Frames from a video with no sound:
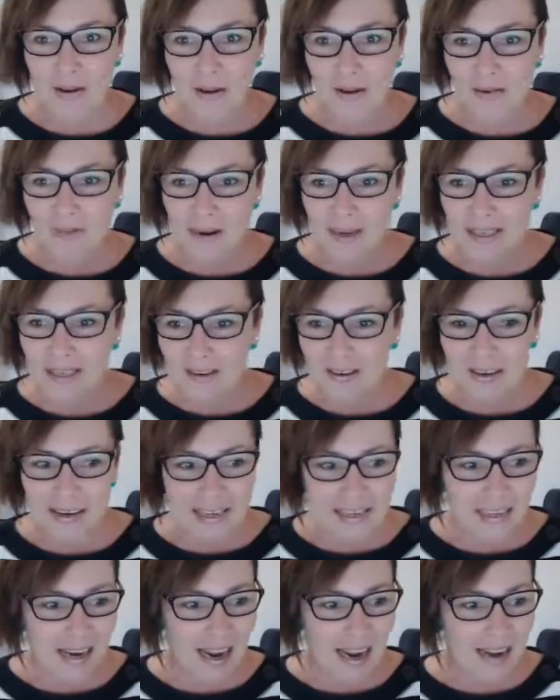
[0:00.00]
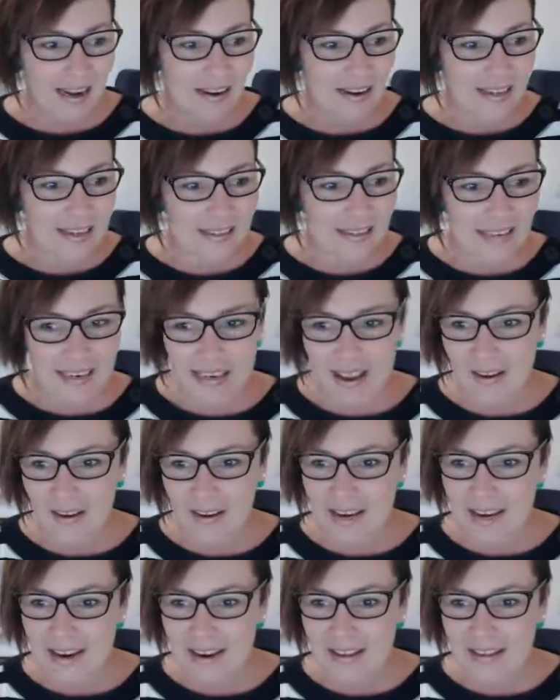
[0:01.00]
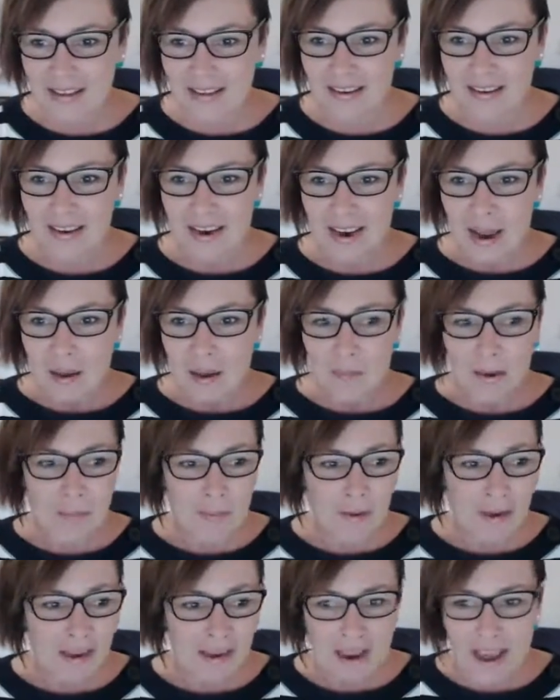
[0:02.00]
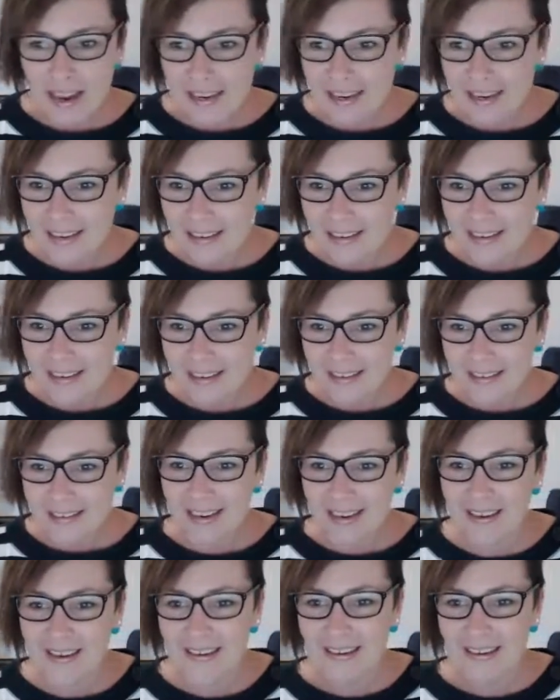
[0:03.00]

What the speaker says: all over my screen today. I can see down here that people are liking it.